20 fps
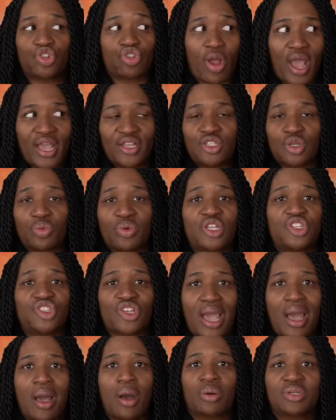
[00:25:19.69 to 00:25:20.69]
trying to reach
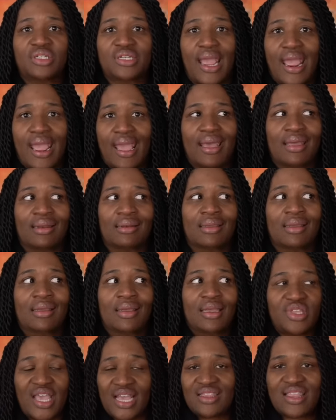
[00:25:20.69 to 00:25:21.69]
out and
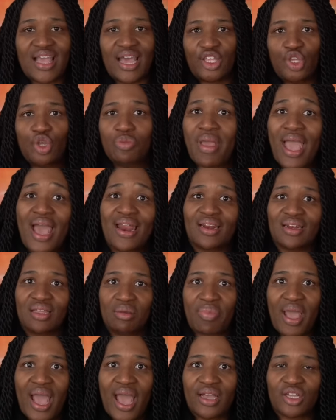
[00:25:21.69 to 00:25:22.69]
get that humanity
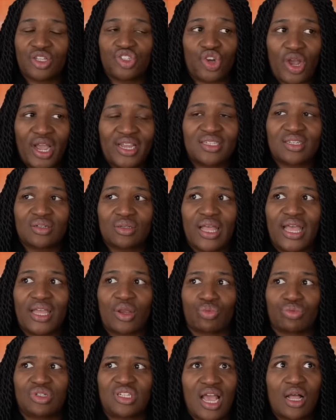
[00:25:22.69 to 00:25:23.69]
back, trying to
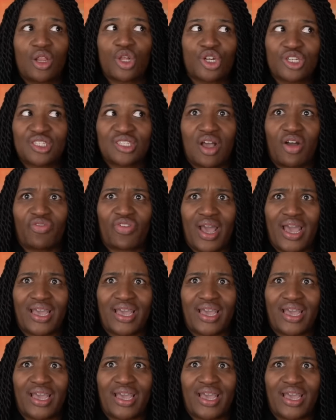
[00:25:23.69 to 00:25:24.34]
like tell herself,